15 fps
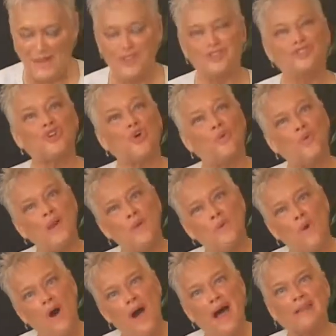So
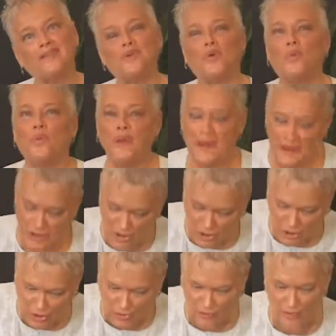we
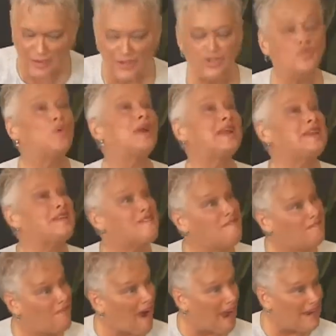encourage, we
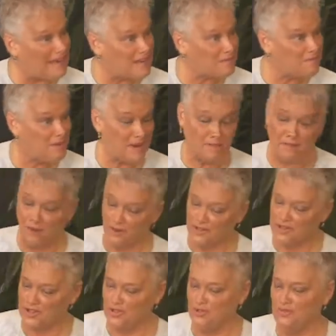invite people
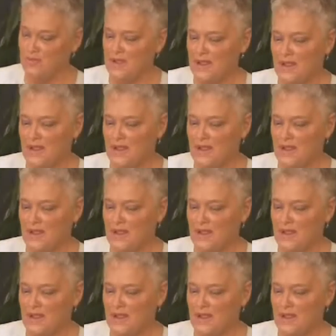to